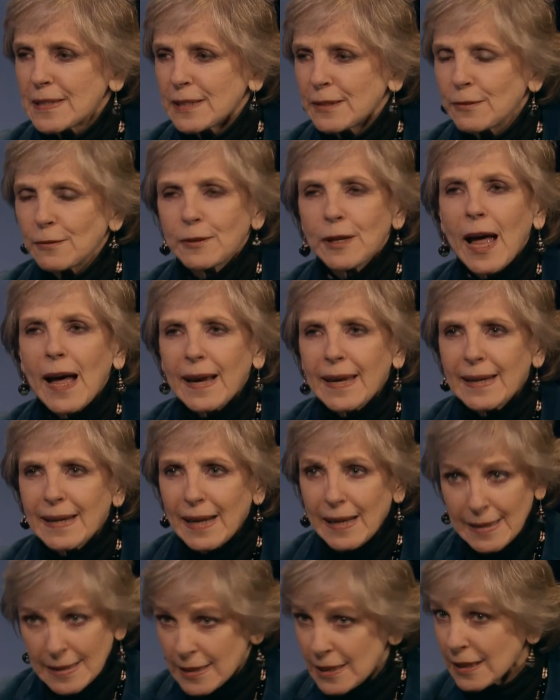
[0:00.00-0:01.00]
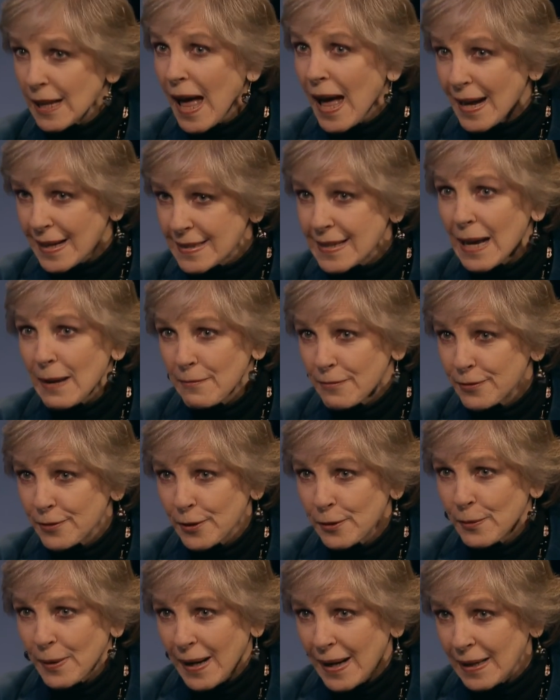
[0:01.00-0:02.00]
you lock it, it's locked up for
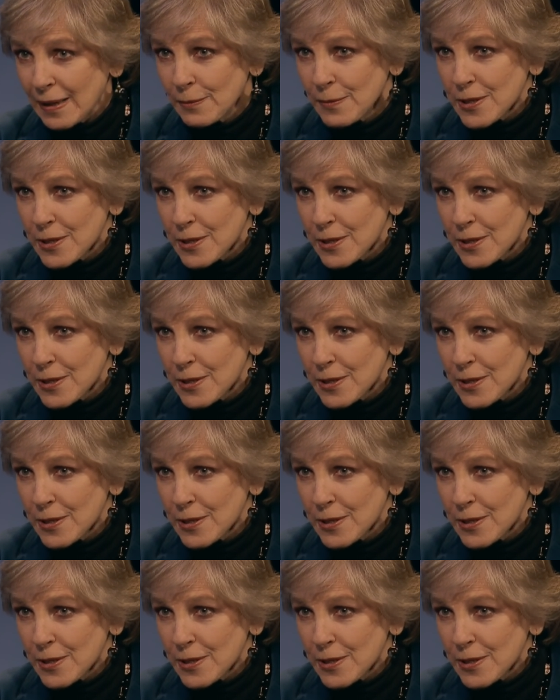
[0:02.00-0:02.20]
a while,